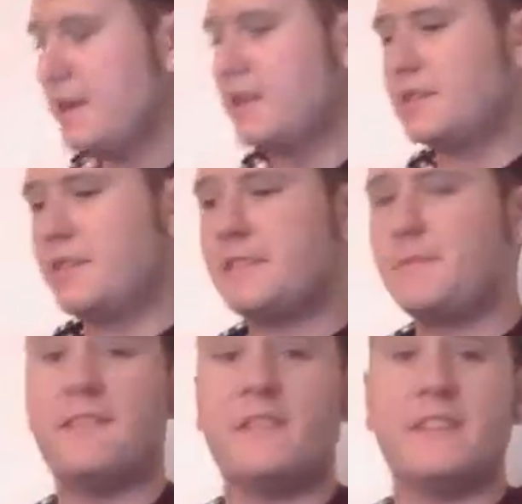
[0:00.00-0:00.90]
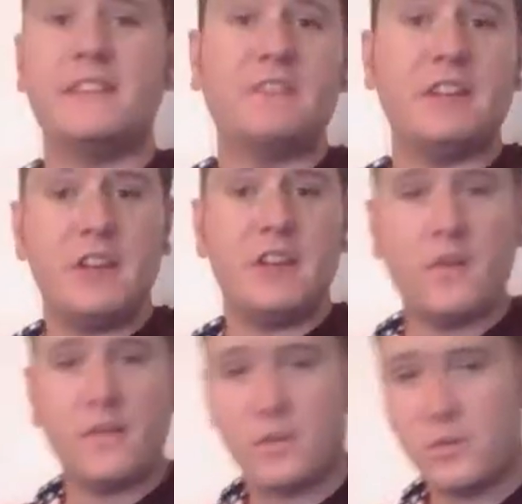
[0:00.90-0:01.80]
So that's been it for this video.
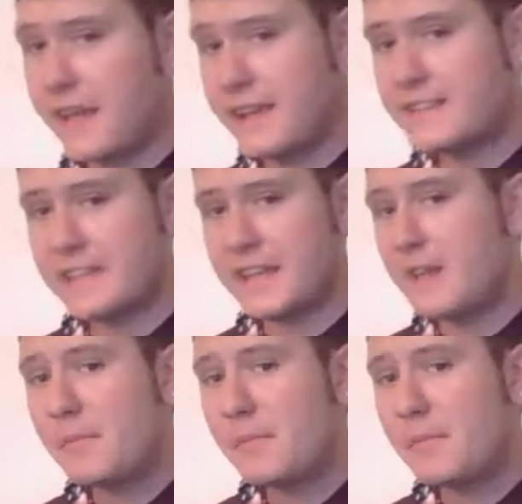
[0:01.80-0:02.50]
If you liked, again,